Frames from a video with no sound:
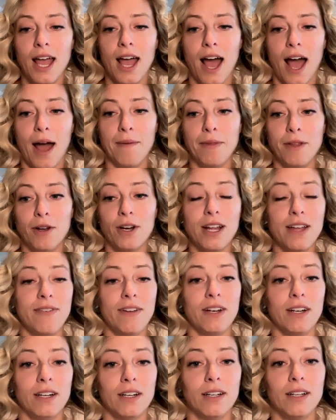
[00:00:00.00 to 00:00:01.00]
There are
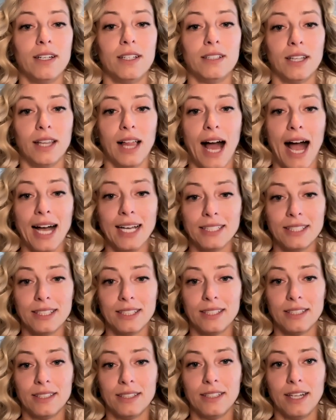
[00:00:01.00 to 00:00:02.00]
even
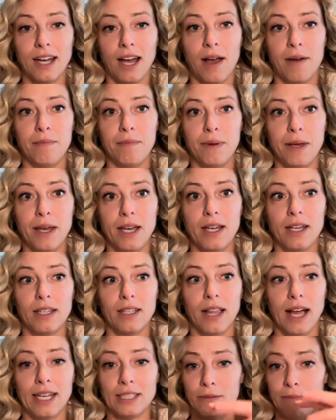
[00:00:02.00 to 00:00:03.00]
big
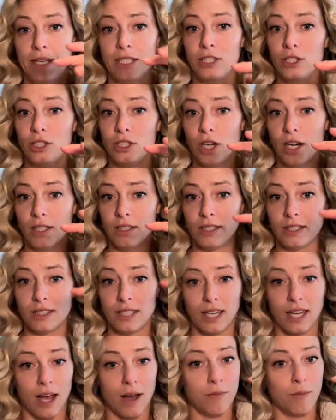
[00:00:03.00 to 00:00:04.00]
glass mason jars
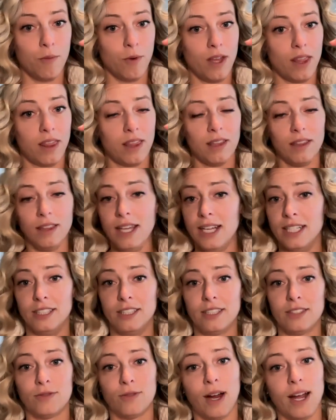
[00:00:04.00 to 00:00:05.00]
that come with
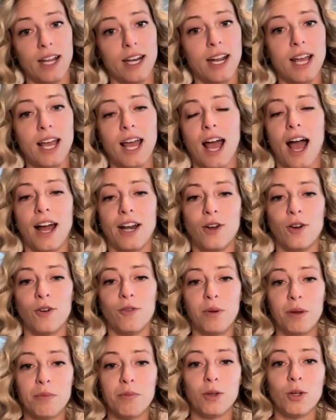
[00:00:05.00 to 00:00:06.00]
lids, right? I know of
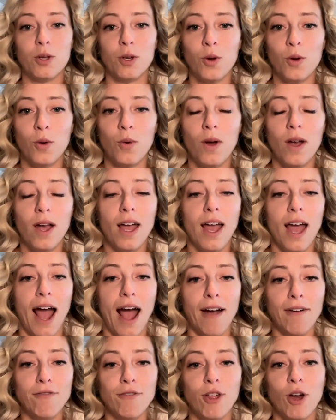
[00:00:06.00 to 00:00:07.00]
people who
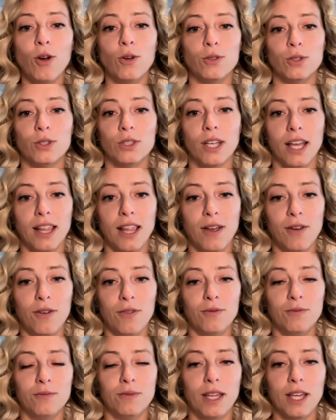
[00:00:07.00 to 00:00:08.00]
have those, and
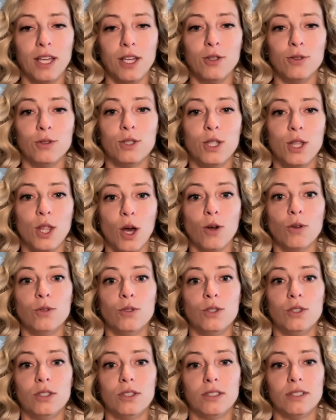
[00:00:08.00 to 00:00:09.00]
they use
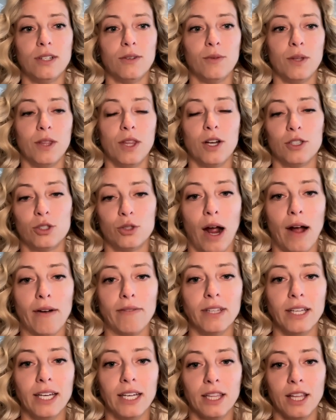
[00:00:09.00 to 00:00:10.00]
those when they're
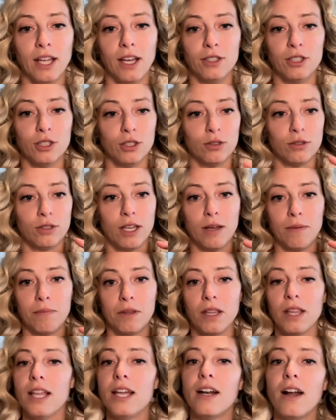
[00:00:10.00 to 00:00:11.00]
traveling, and they just keep
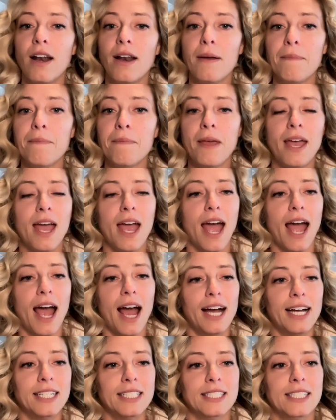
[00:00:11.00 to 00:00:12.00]
the lid on them,
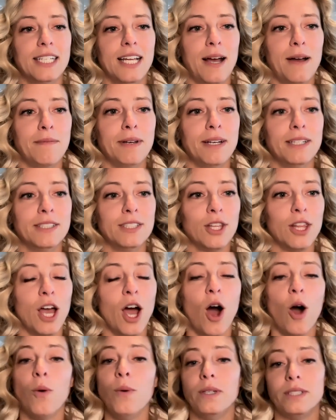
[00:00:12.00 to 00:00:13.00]
and so they
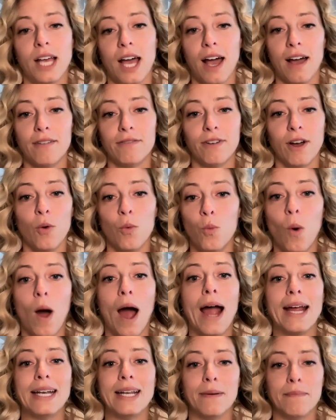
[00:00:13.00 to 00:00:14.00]
always have a
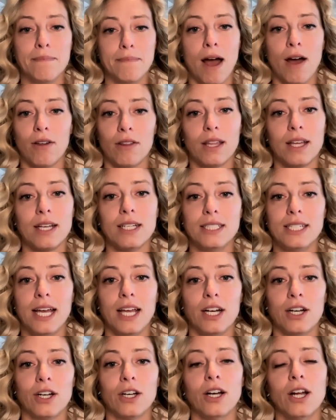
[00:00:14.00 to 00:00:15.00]
wide mouth
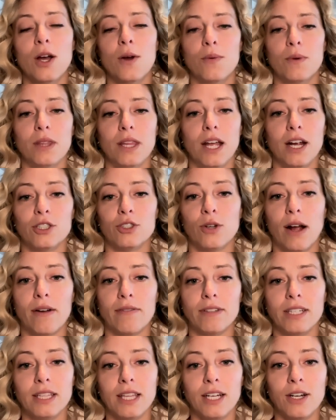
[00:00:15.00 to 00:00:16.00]
container when they are
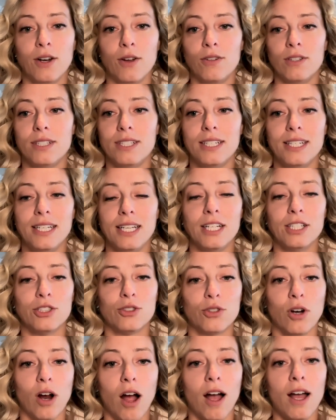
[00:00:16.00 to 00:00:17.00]
traveling. They don't need a
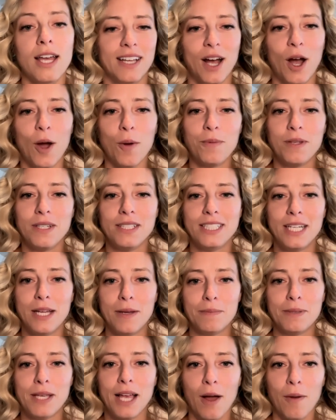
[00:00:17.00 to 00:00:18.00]
straw. I hope these
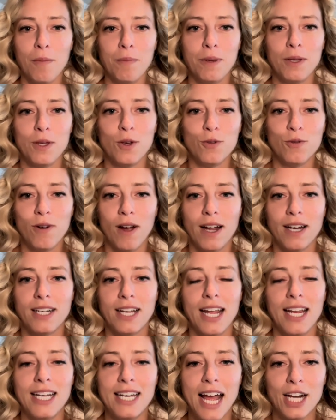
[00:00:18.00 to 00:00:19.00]
tips help you find
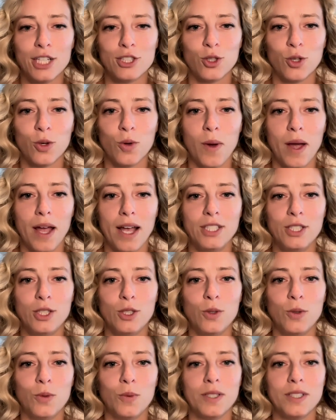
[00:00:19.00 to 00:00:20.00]
a natural way
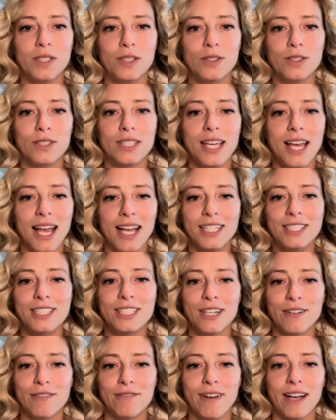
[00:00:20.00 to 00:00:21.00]
to reduce the
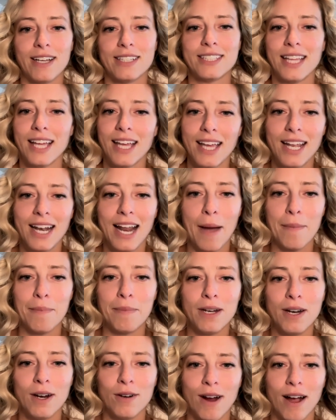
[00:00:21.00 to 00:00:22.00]
aging effects that can
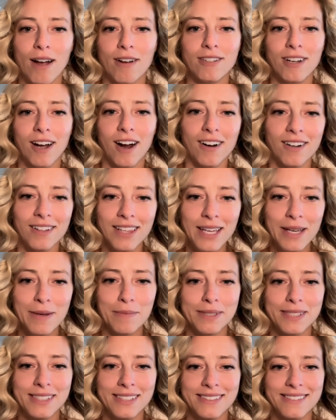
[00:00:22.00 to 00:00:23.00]
happen around our
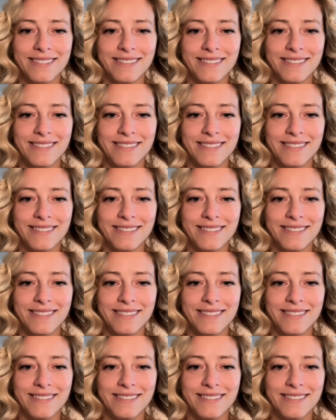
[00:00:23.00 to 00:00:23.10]
lips.